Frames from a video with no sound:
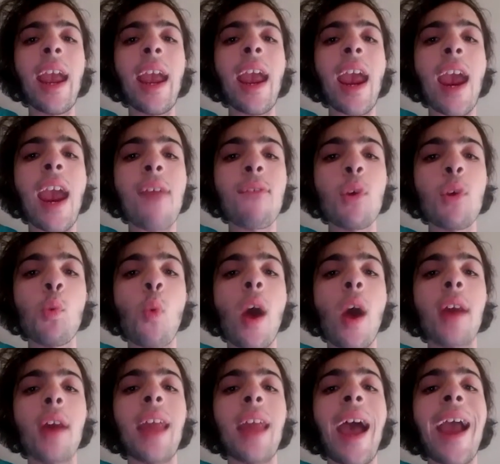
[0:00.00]

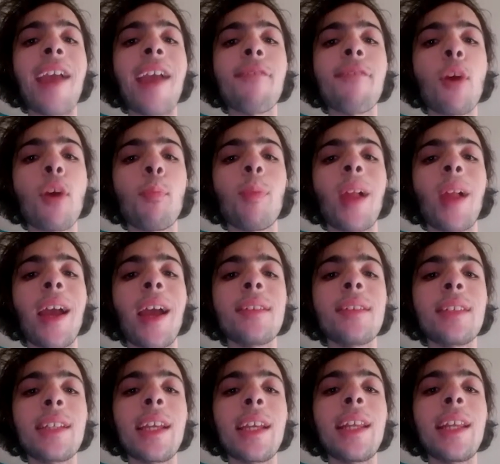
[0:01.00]
Everyone, AFL
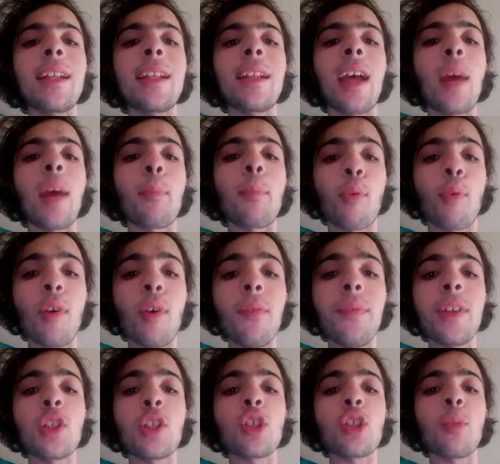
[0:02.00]
players are getting a
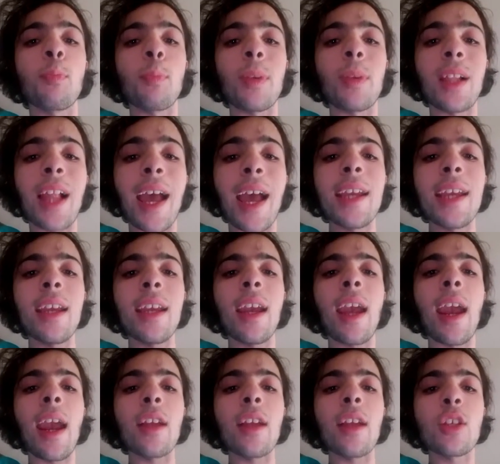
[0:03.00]
privilege to play
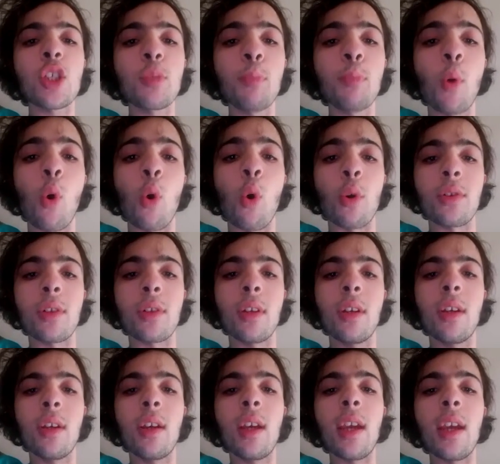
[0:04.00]
sport,
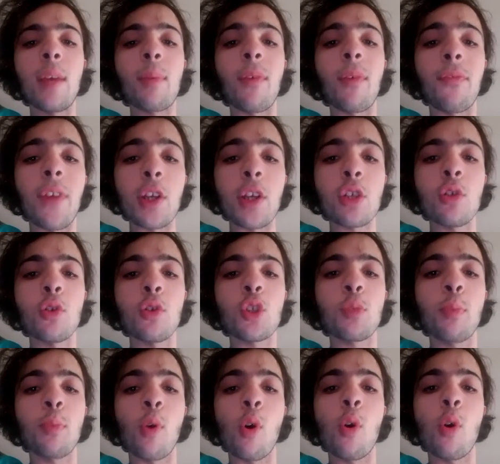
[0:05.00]
professional
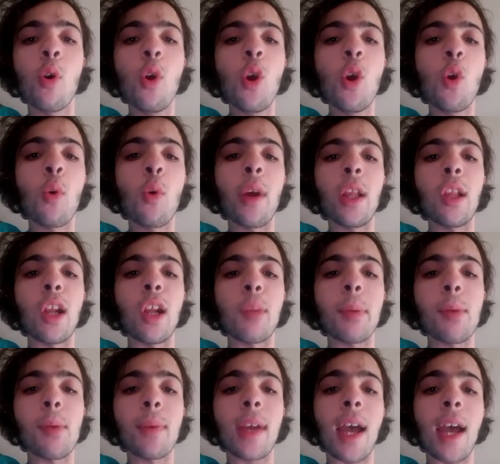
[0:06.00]
sport, where a lot of
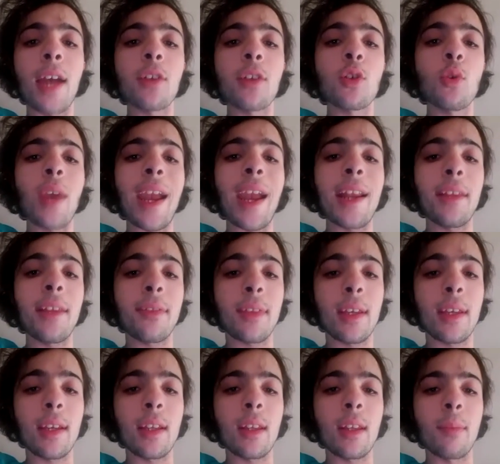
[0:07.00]
people can't do
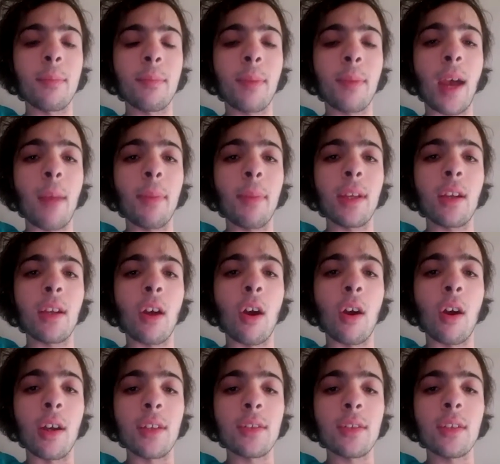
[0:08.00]
anything in the public
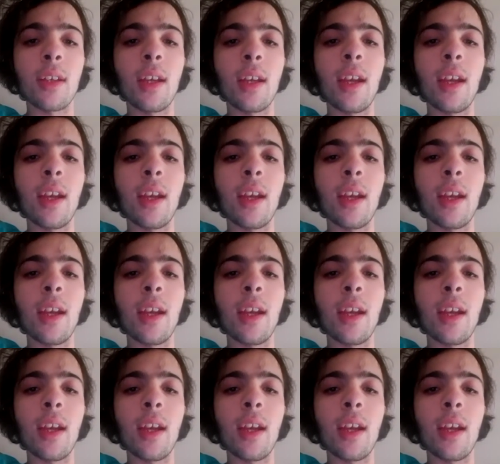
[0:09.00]
eyes.